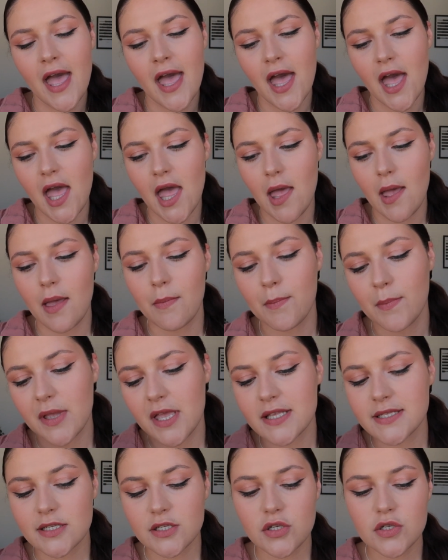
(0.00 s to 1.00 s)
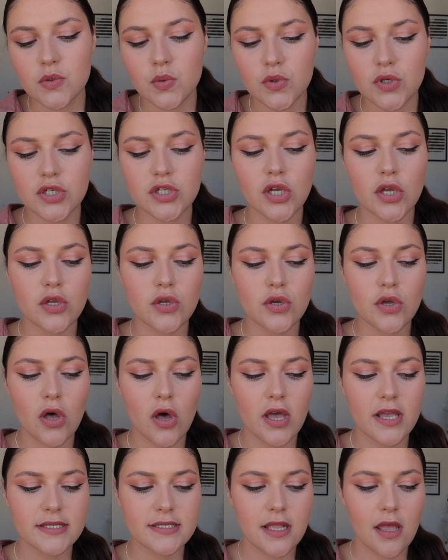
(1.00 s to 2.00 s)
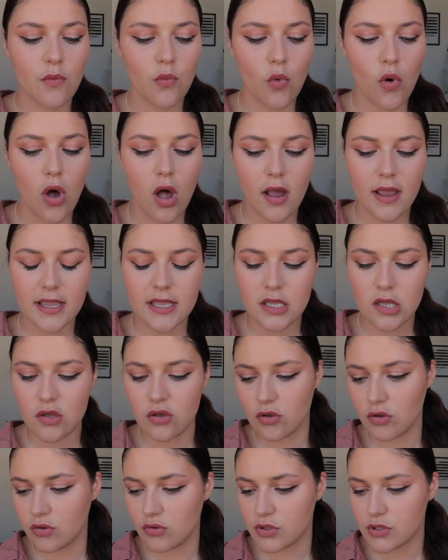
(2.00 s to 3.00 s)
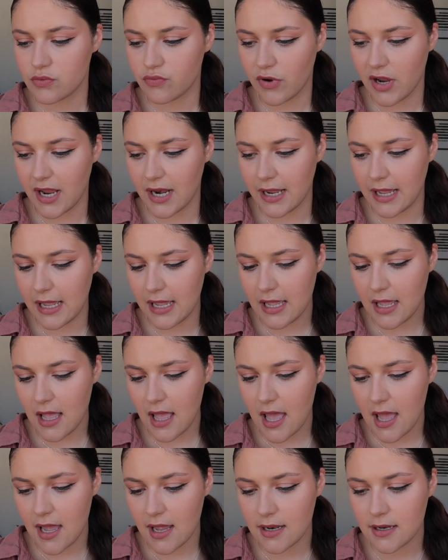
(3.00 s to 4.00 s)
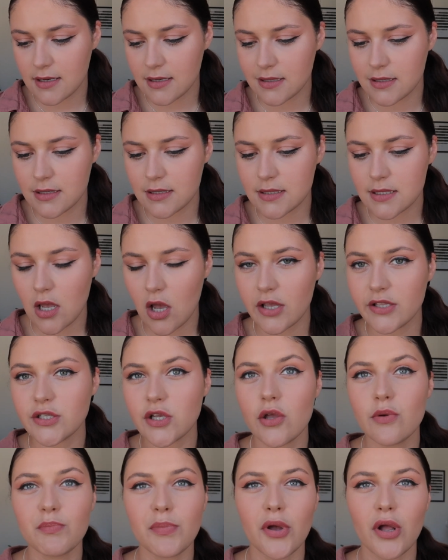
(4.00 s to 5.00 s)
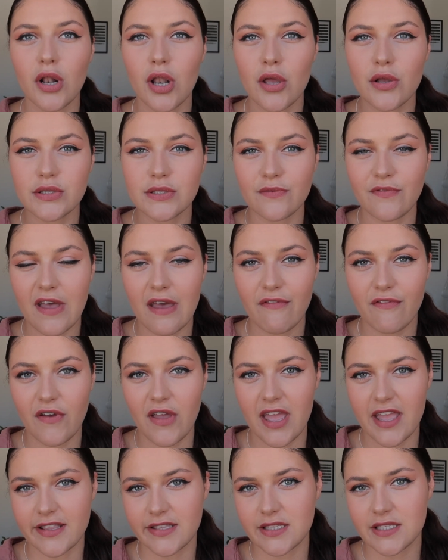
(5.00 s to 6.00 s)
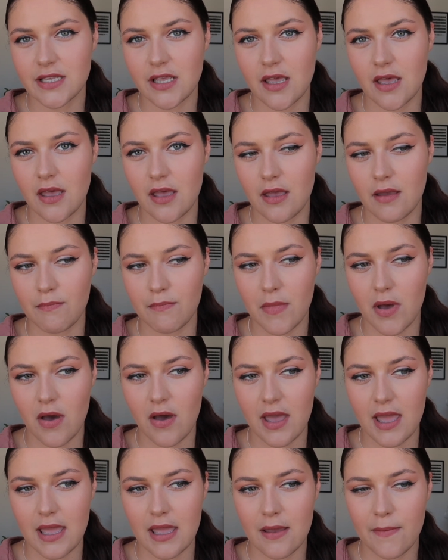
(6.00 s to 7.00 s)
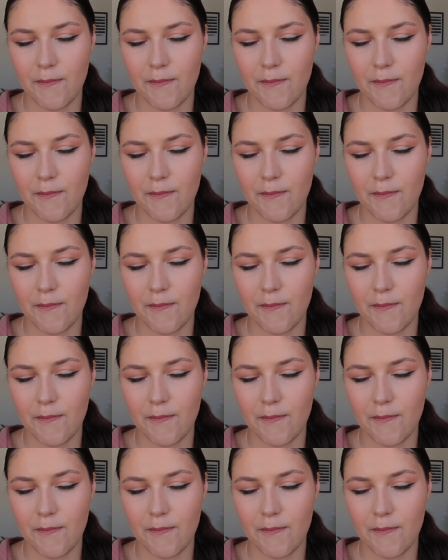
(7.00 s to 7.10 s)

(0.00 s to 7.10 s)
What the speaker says: because I just want to show you guys like what I use really, and I don't put loads of effort into my